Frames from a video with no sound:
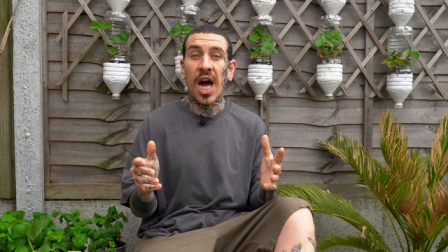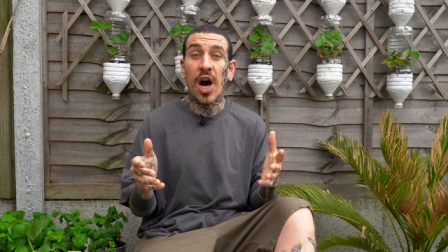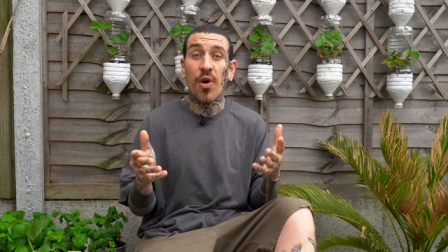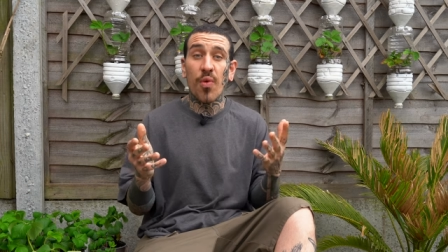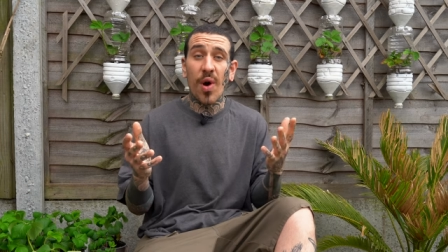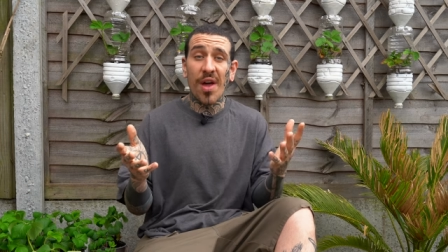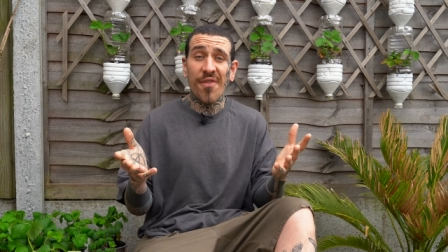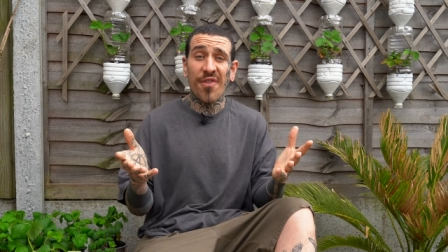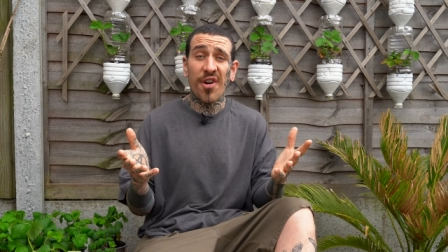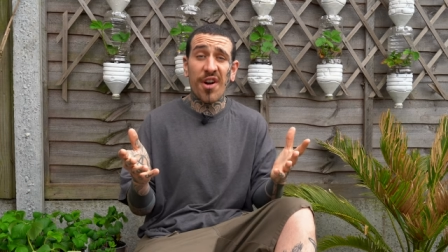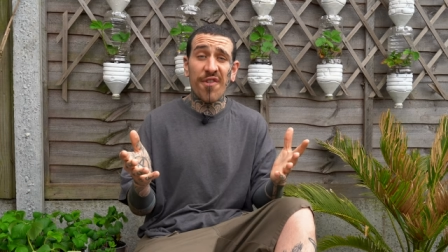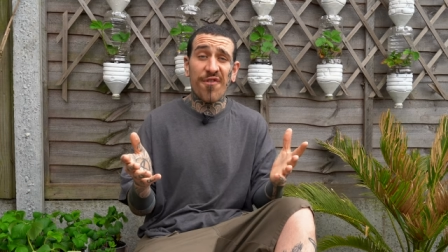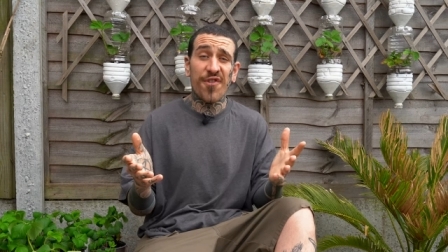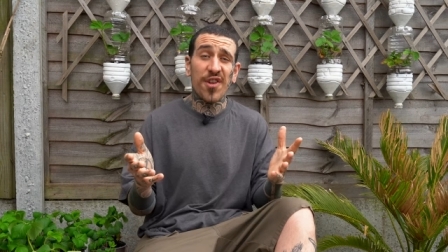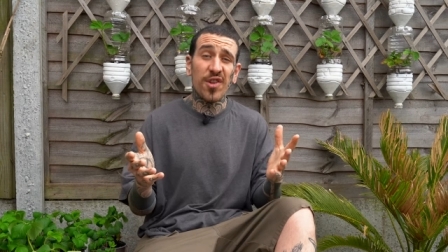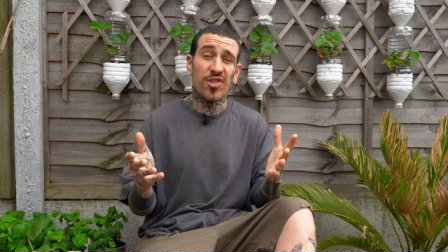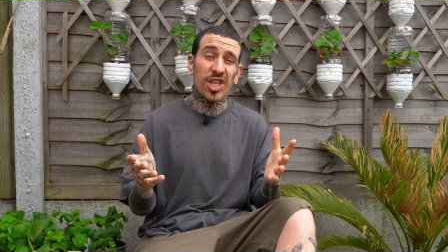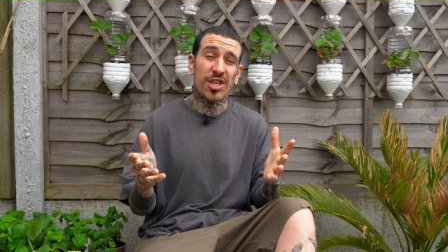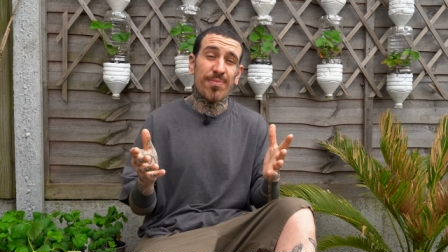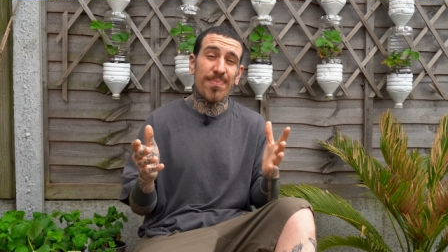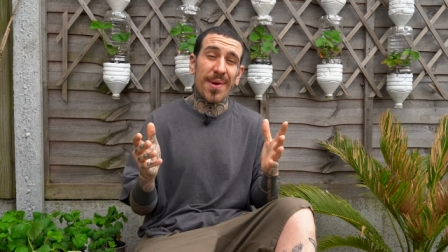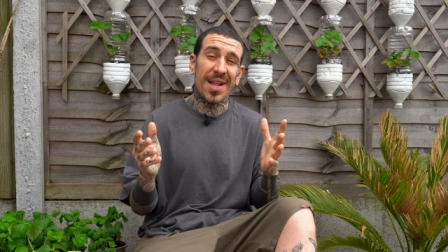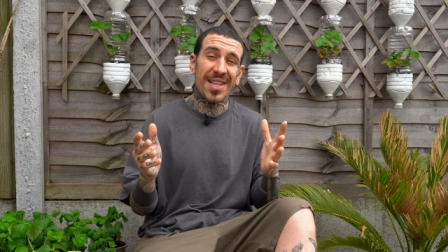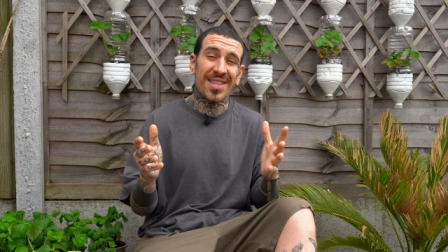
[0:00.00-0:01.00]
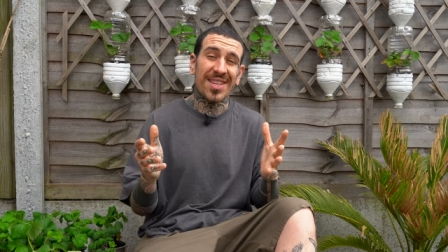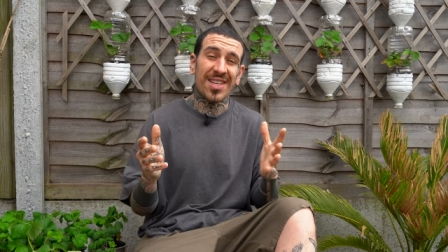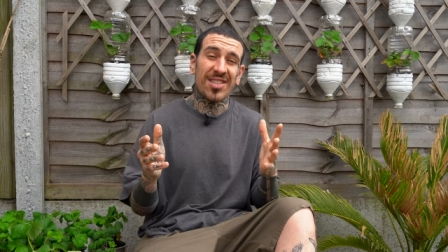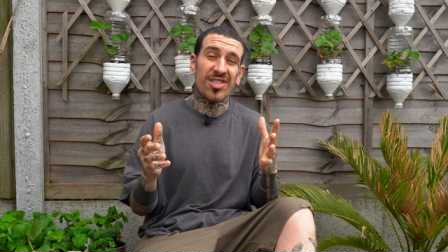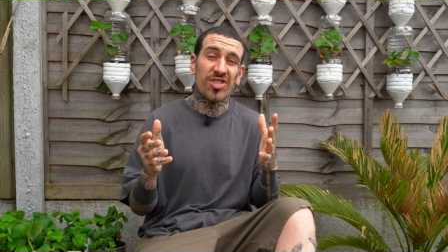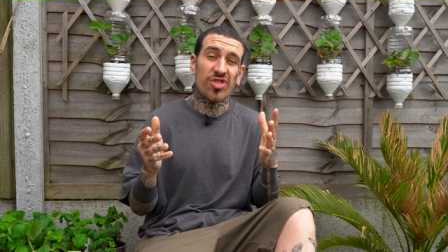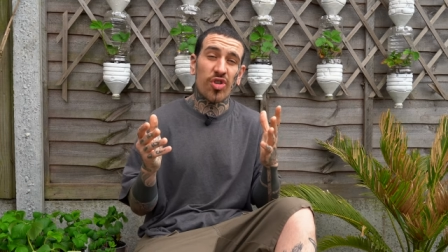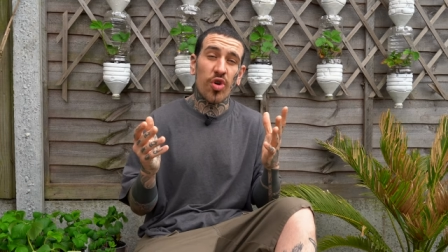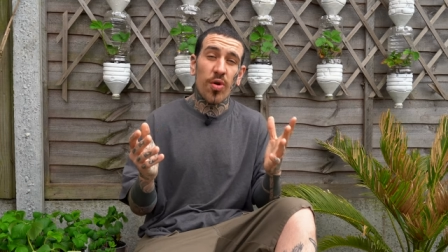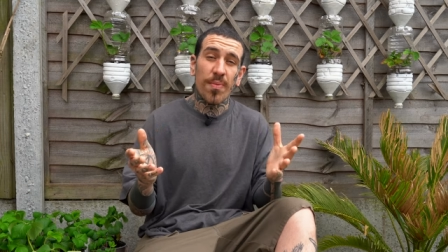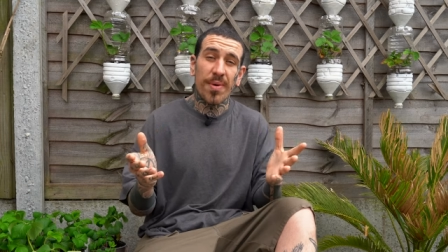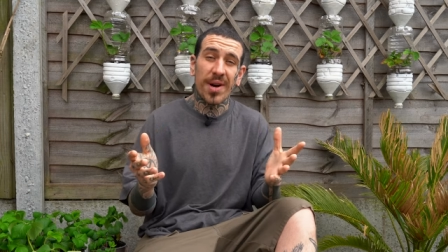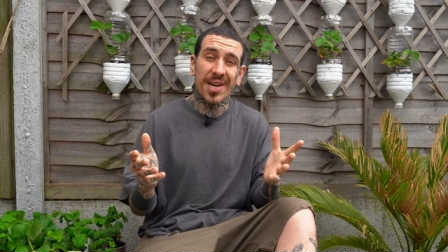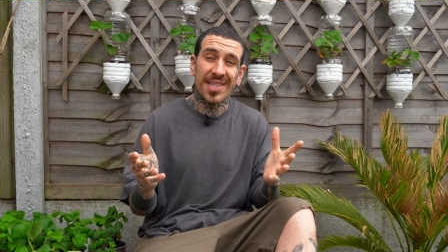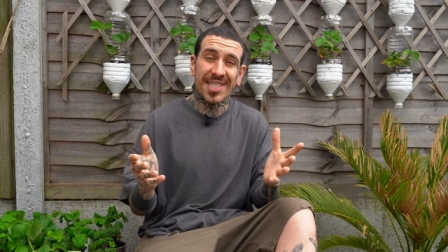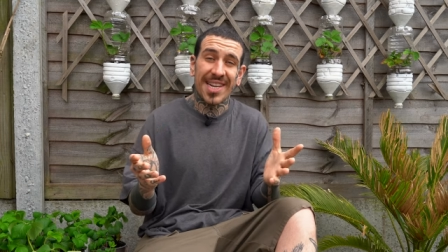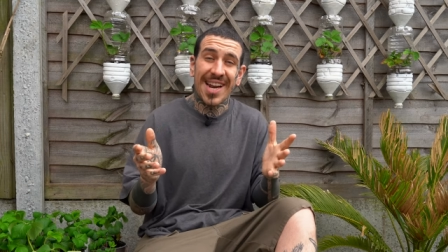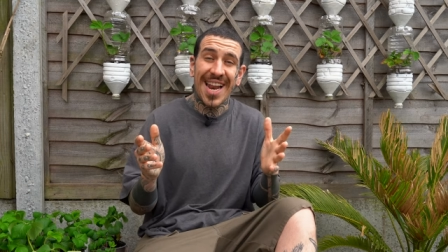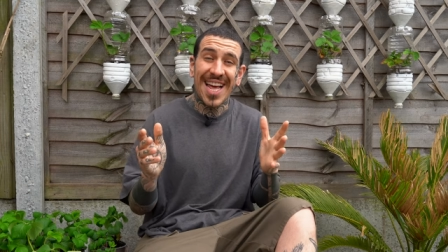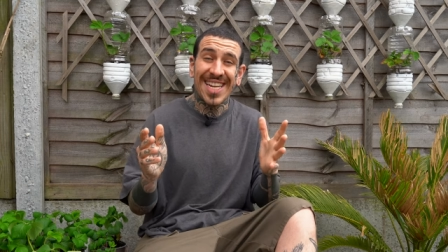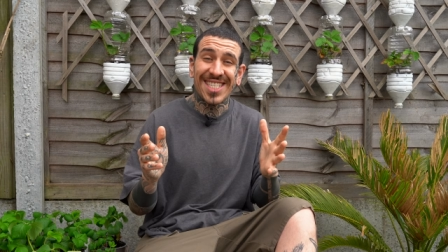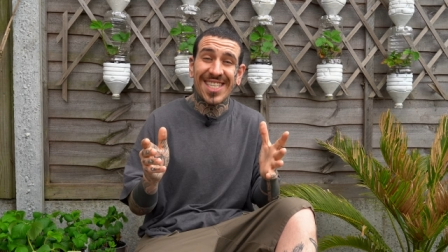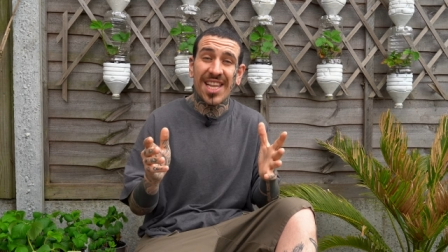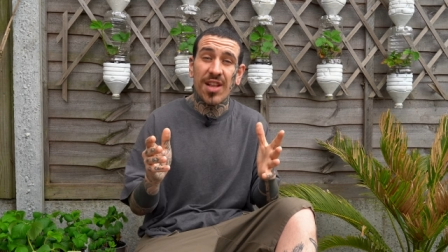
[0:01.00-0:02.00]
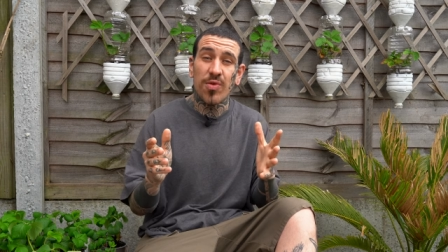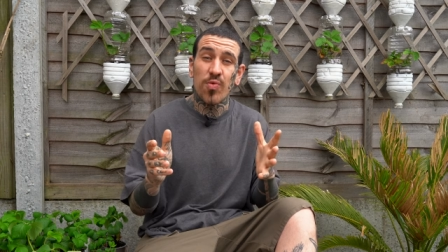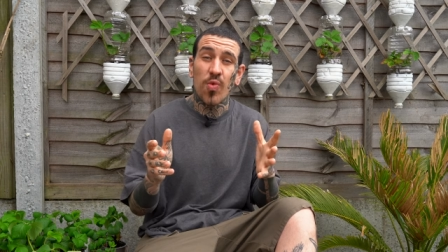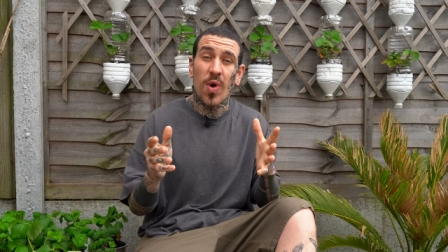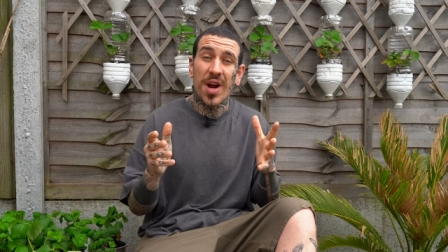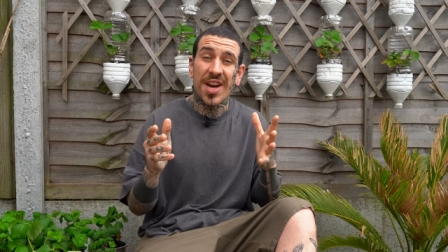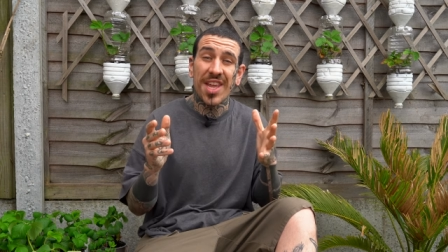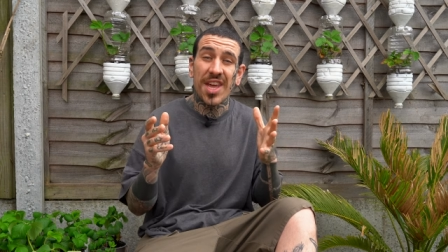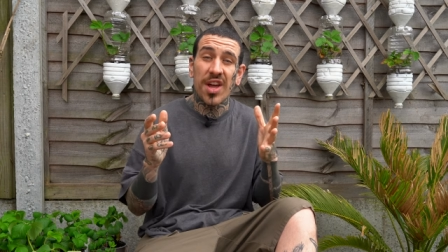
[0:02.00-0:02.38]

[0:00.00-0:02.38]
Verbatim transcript: However, if you just planted strawberries less than one